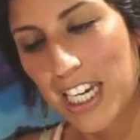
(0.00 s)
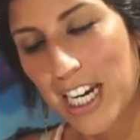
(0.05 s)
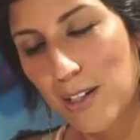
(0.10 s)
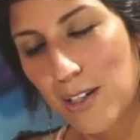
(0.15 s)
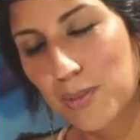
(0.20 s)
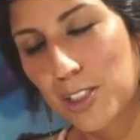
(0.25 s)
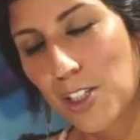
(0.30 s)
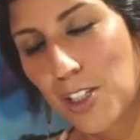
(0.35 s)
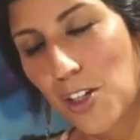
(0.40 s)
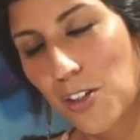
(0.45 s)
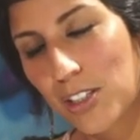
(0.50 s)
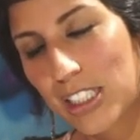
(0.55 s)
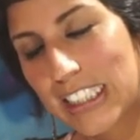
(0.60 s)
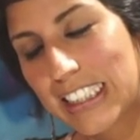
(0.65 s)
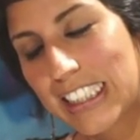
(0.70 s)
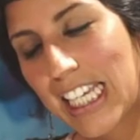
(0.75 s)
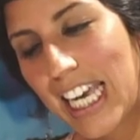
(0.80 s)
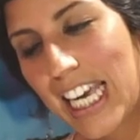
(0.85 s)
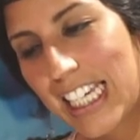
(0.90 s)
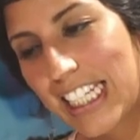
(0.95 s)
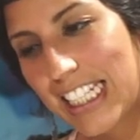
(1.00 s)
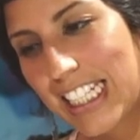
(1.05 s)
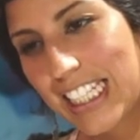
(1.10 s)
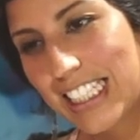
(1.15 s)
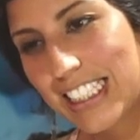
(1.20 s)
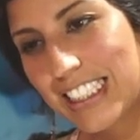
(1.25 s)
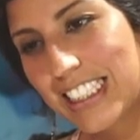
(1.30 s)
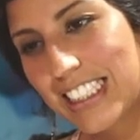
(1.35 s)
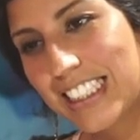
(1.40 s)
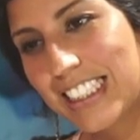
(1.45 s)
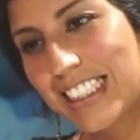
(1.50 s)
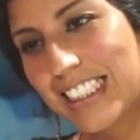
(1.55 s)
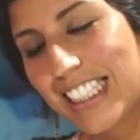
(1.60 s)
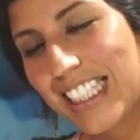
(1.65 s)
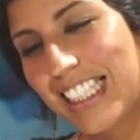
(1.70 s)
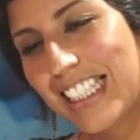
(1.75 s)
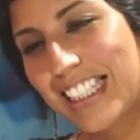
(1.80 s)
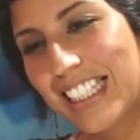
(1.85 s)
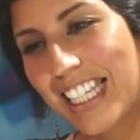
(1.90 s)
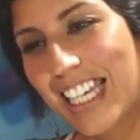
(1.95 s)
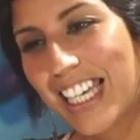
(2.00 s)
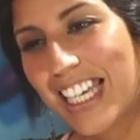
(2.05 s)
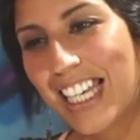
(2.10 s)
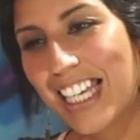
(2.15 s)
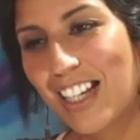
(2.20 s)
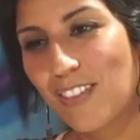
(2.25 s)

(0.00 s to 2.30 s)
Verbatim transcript: I'm so excited to see them.